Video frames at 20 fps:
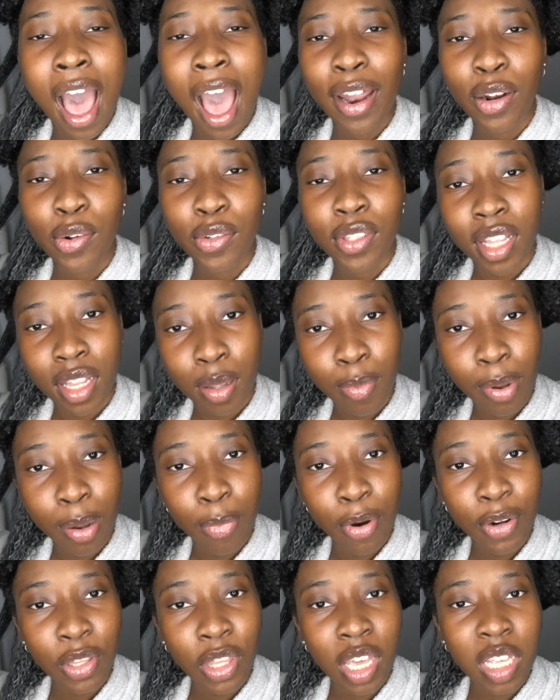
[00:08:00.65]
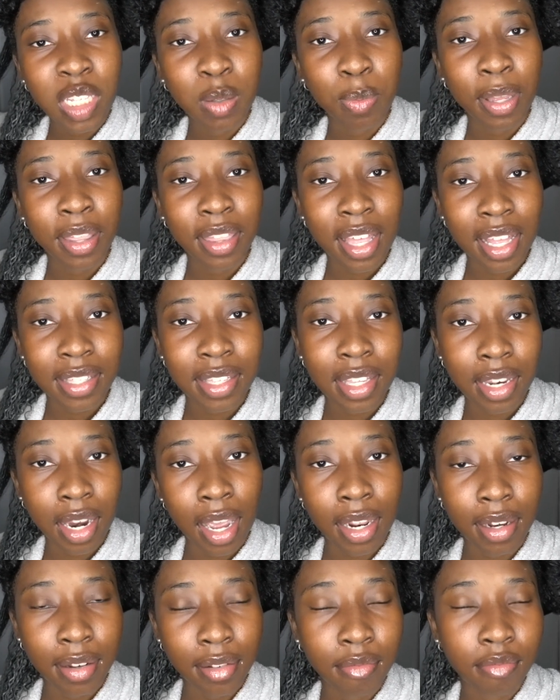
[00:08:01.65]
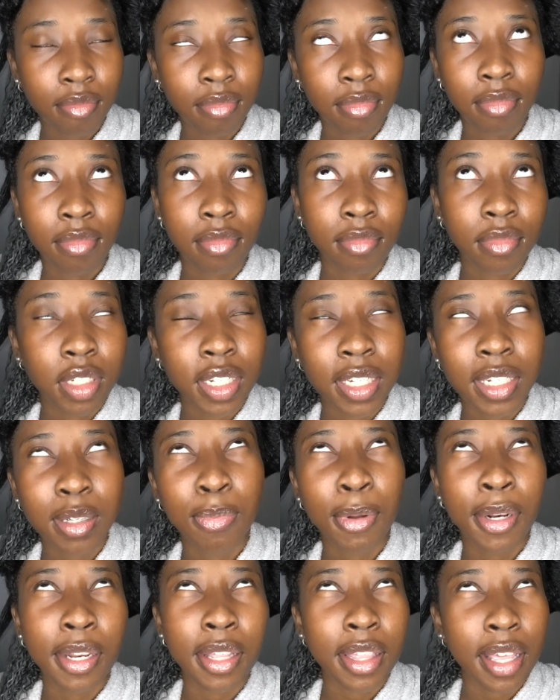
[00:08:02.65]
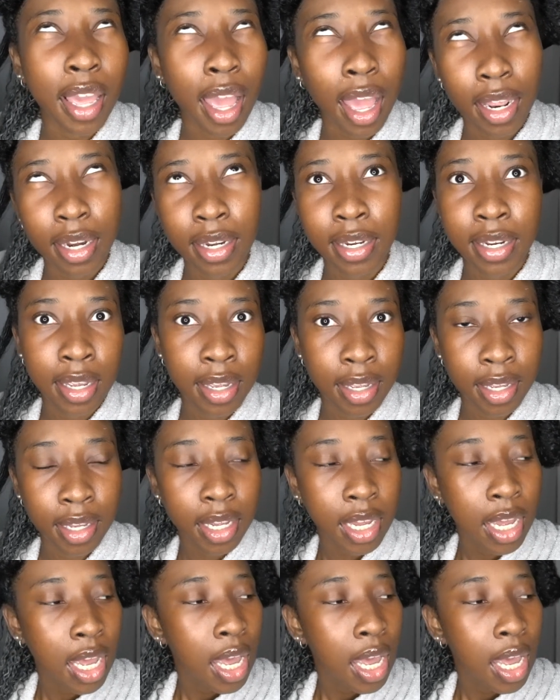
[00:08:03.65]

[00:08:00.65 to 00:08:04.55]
I don't celebrate birthdays, but that's not just put in the idea.